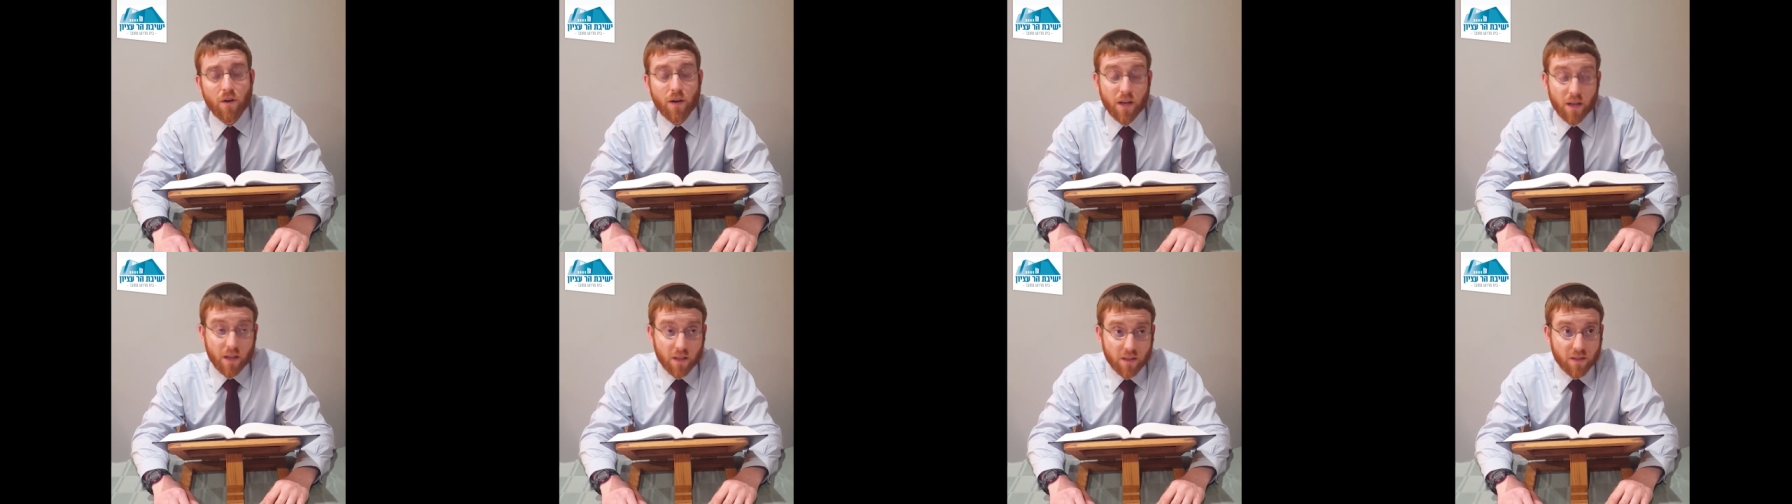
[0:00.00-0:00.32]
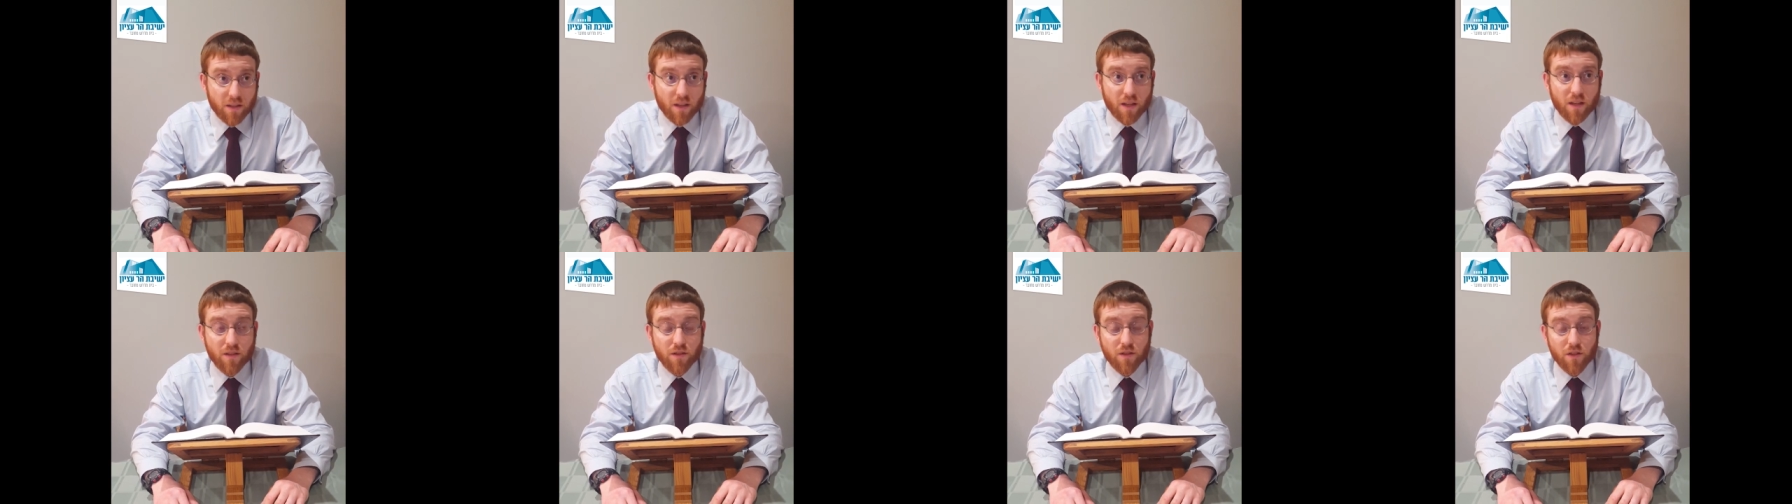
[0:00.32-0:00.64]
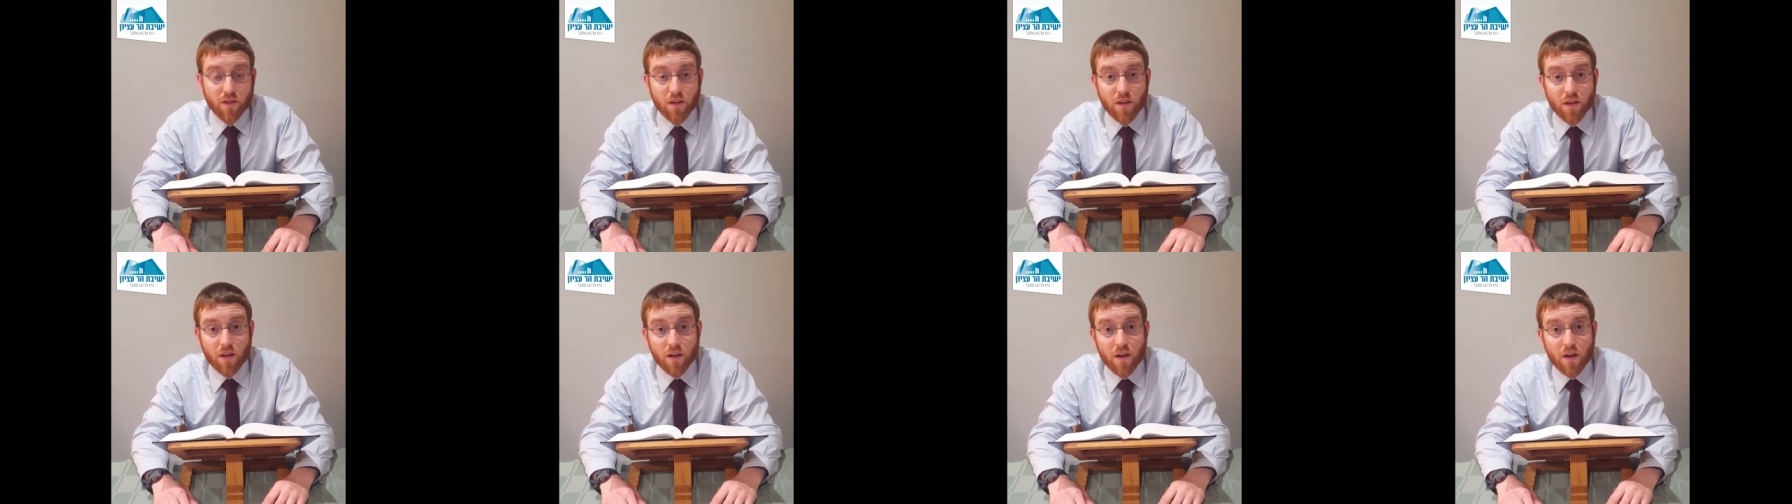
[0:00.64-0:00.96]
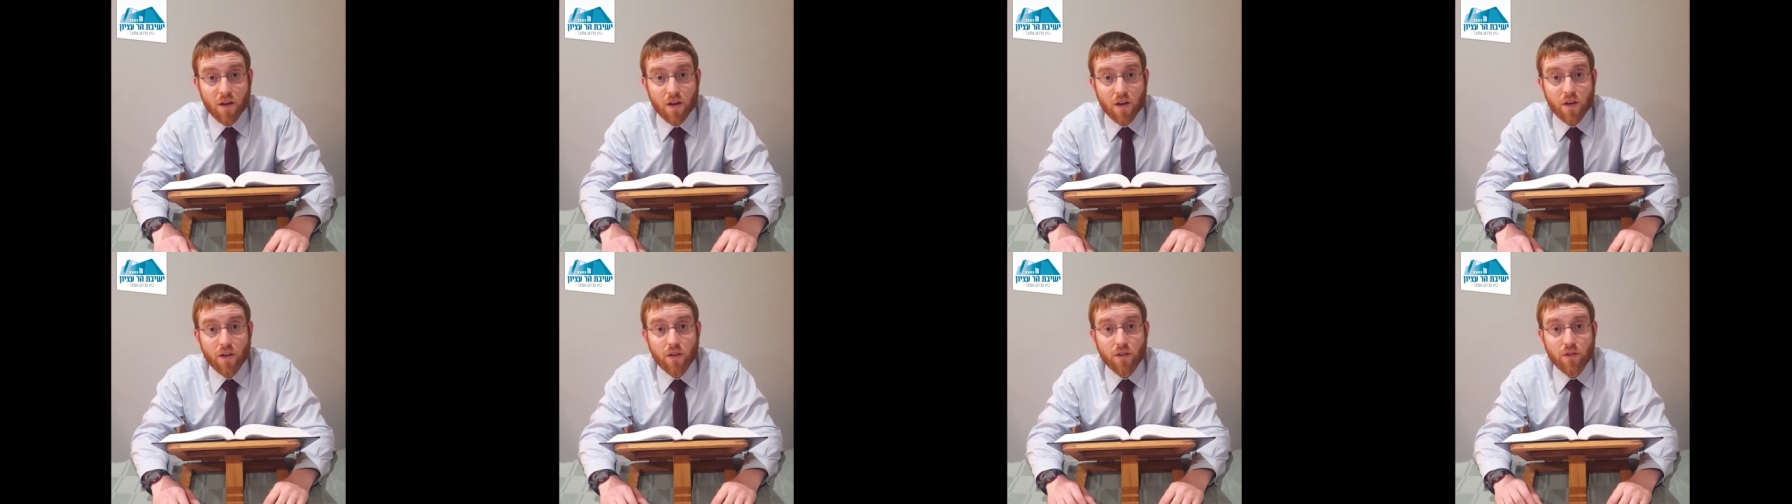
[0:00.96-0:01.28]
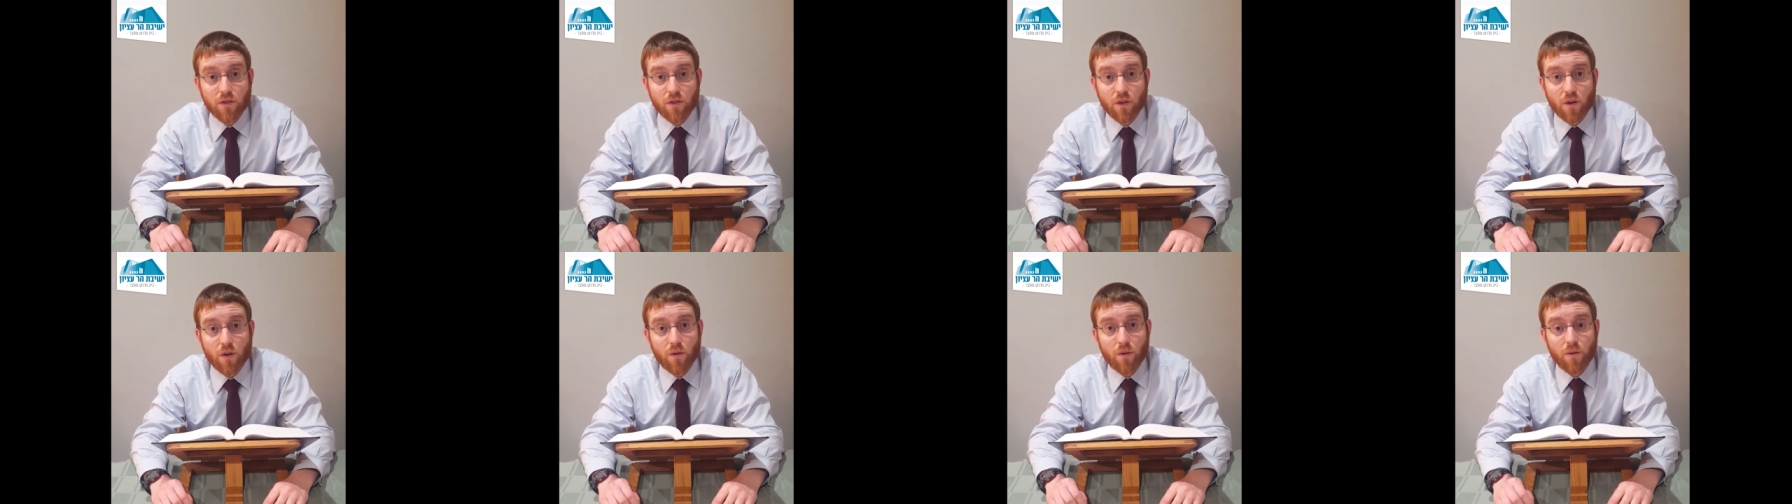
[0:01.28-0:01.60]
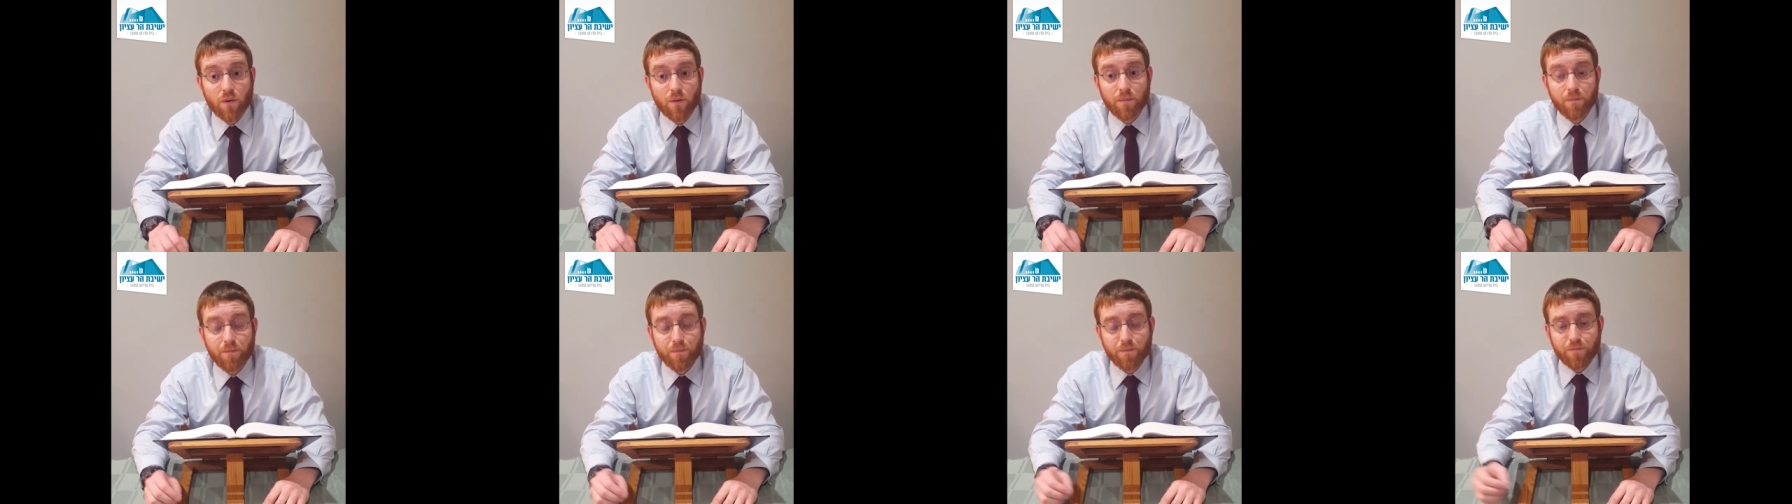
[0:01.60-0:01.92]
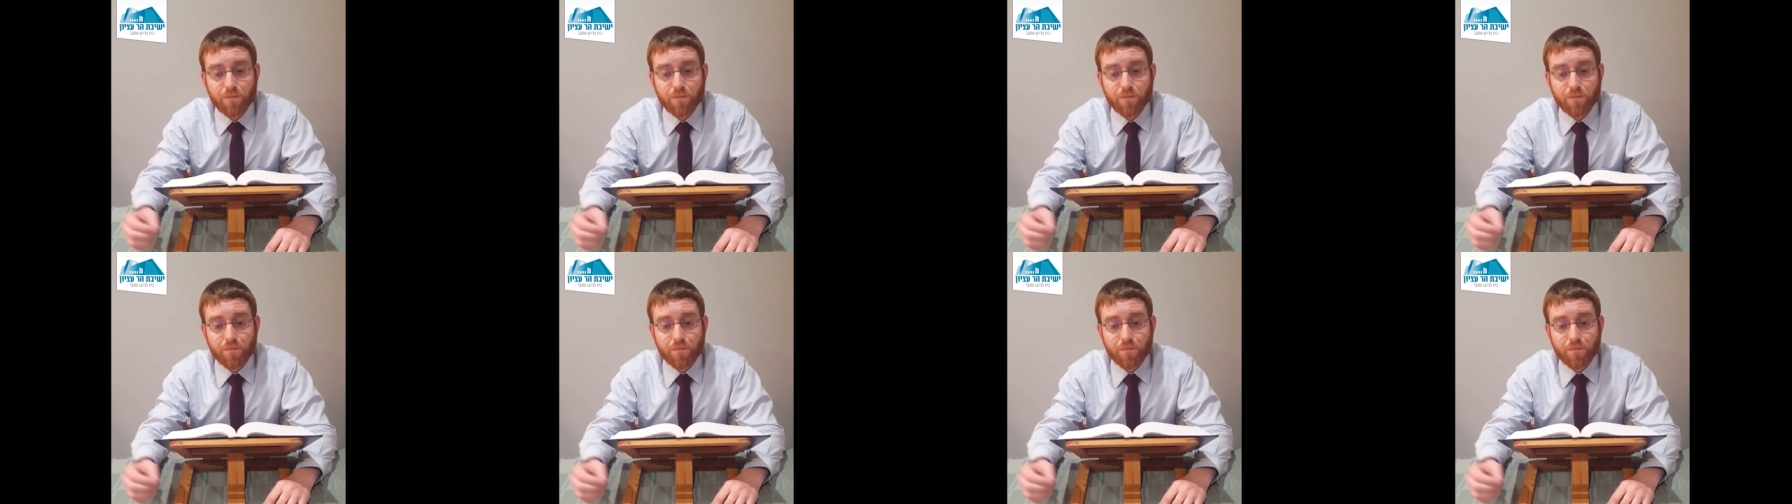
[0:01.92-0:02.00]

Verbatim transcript: in his nation. So,